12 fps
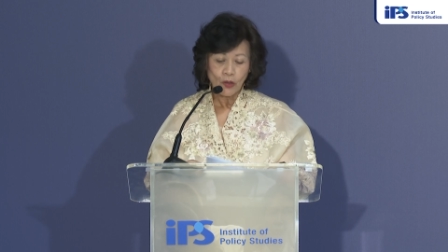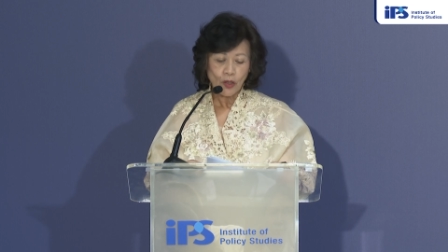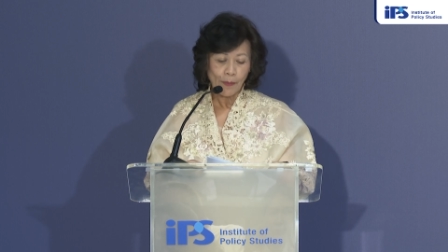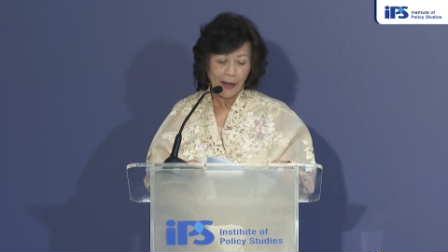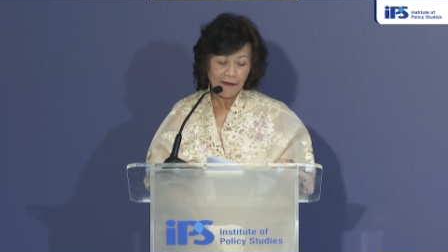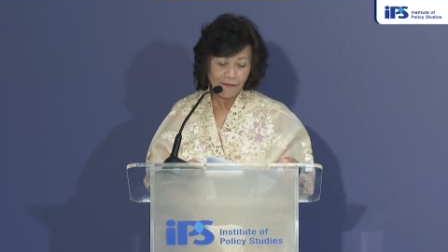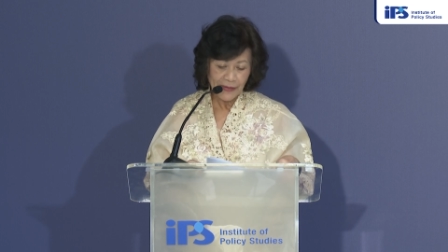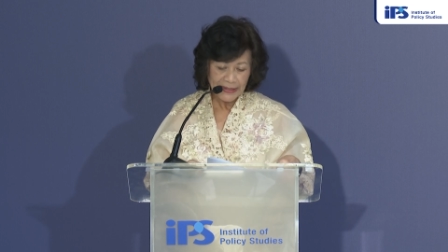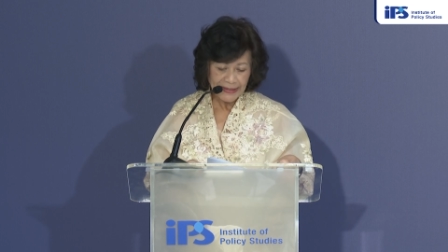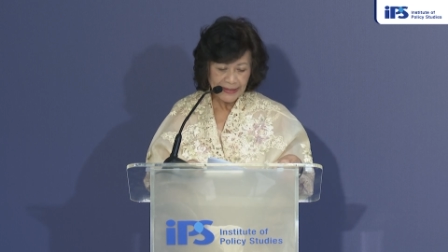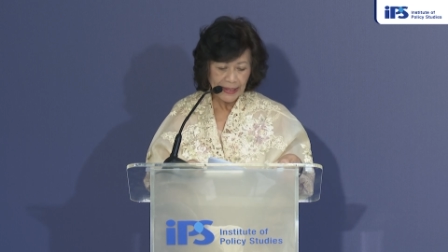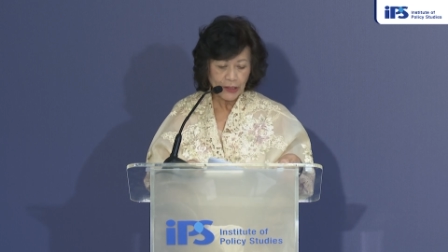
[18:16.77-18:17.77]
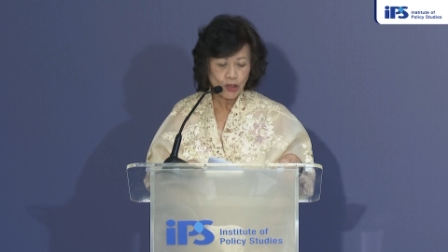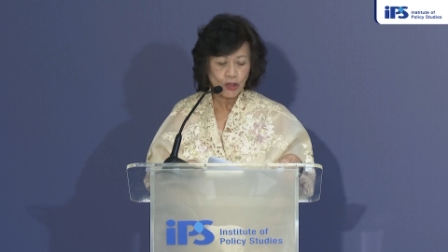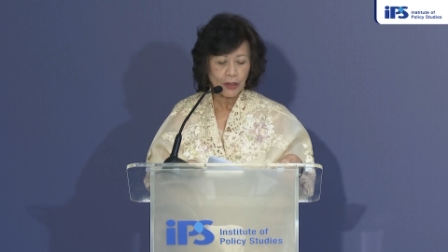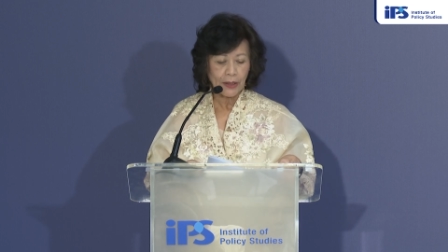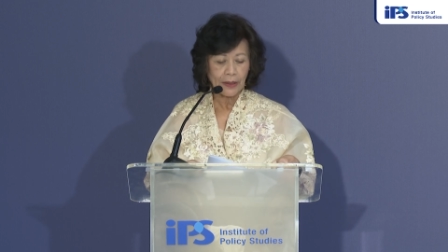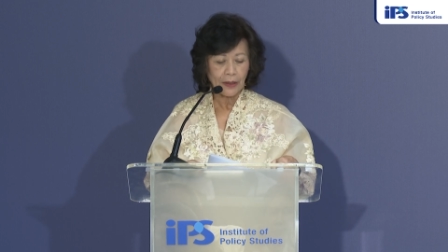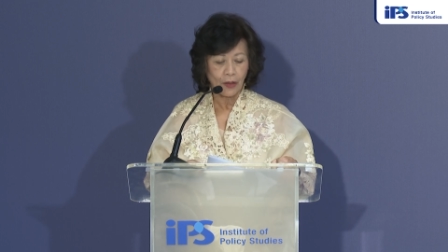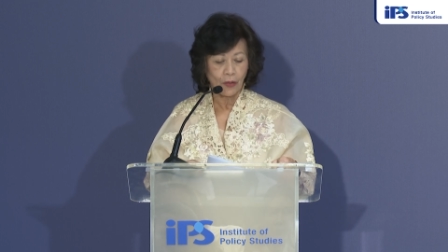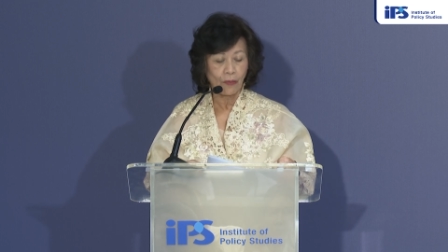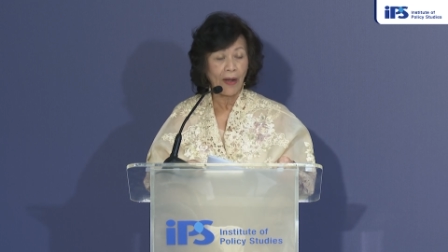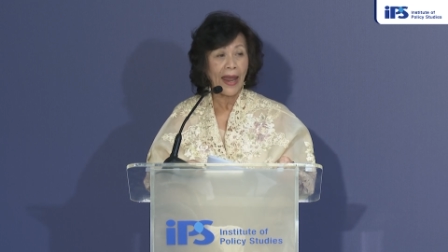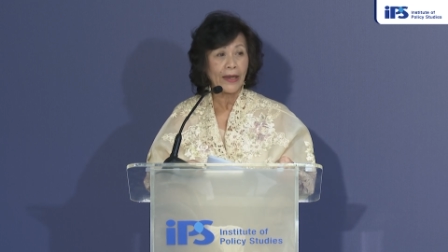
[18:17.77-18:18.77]
So my first lecture,
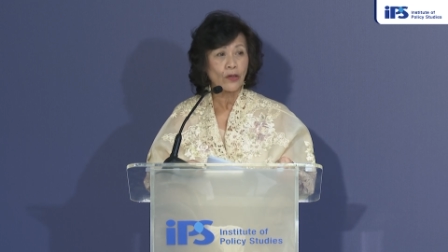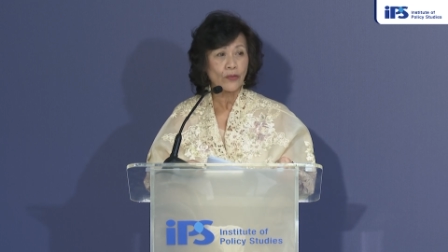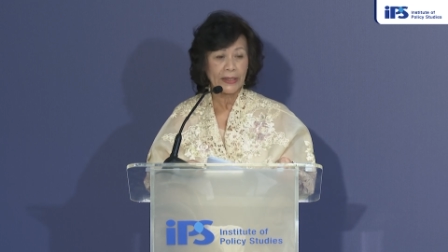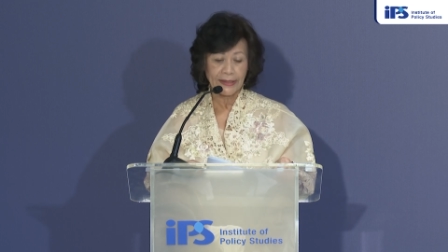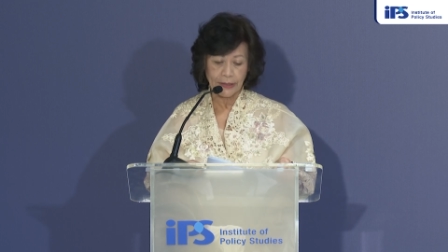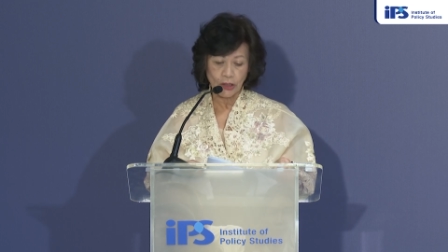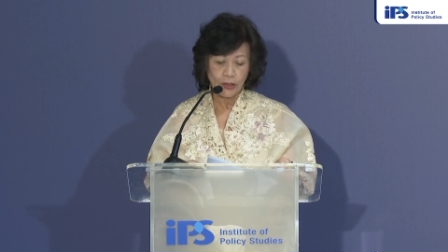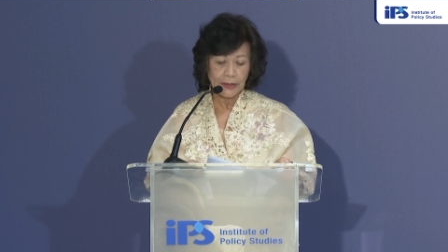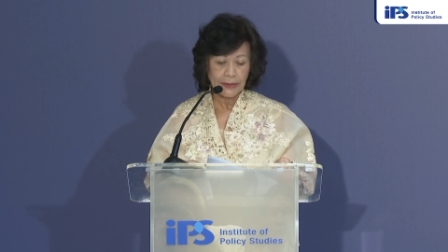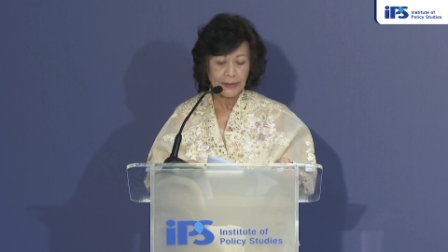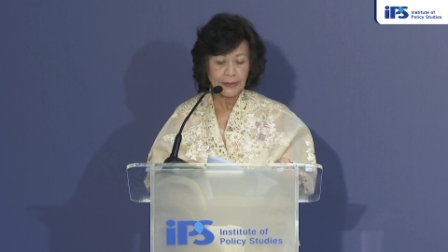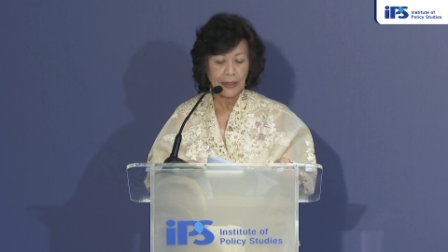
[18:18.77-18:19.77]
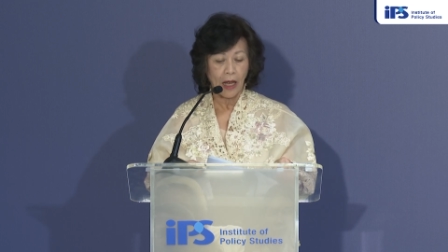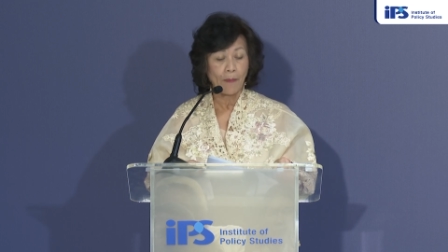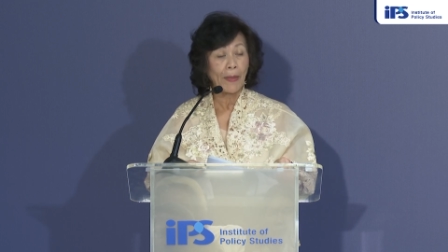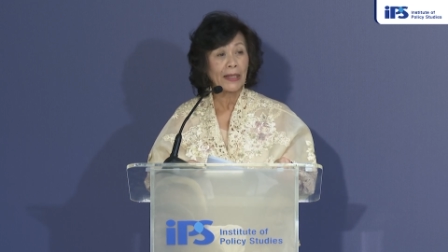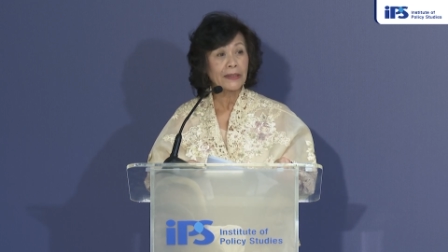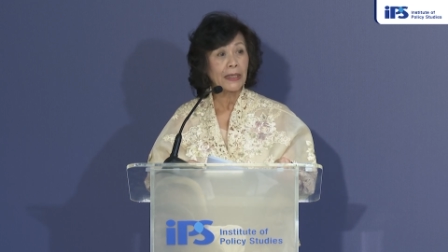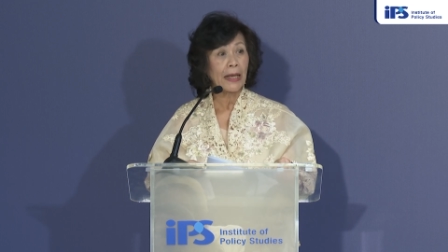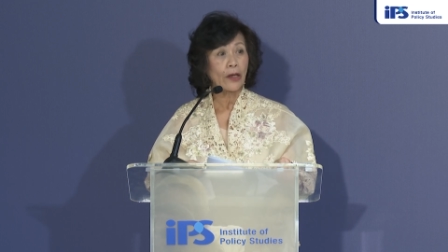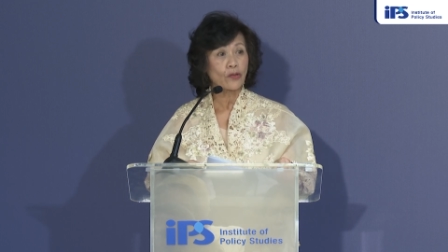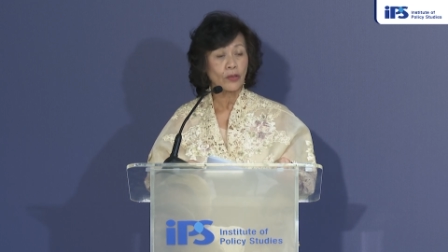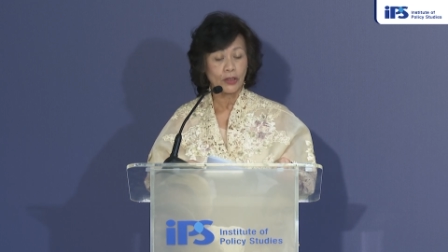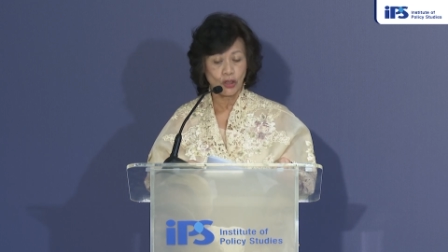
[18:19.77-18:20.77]
Grand Transitions, Our
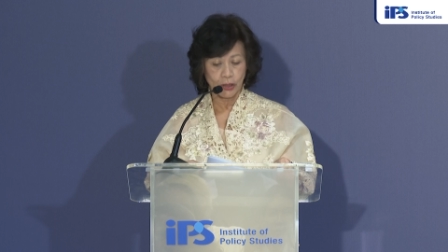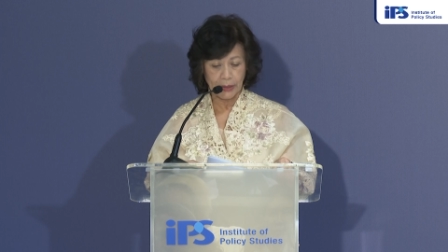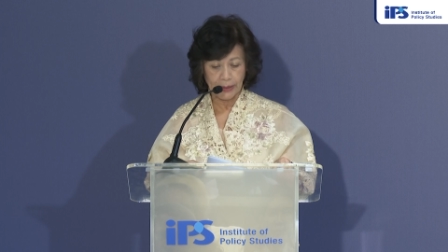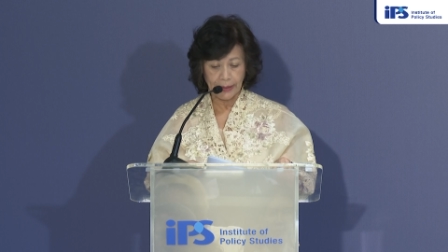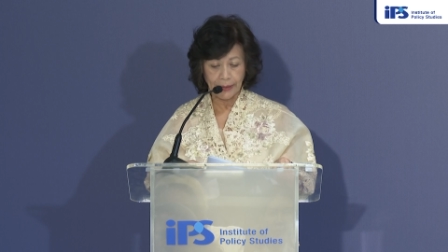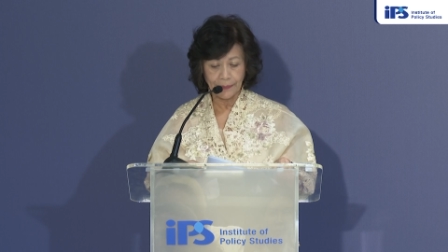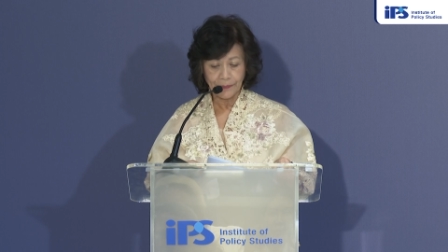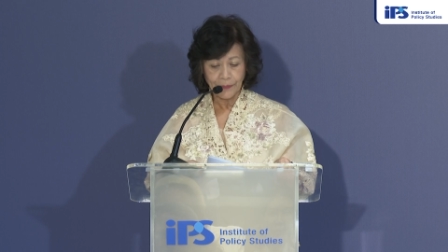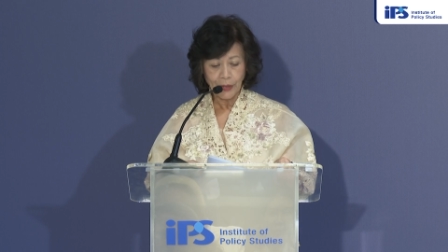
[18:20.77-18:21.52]
Multilateral Journey,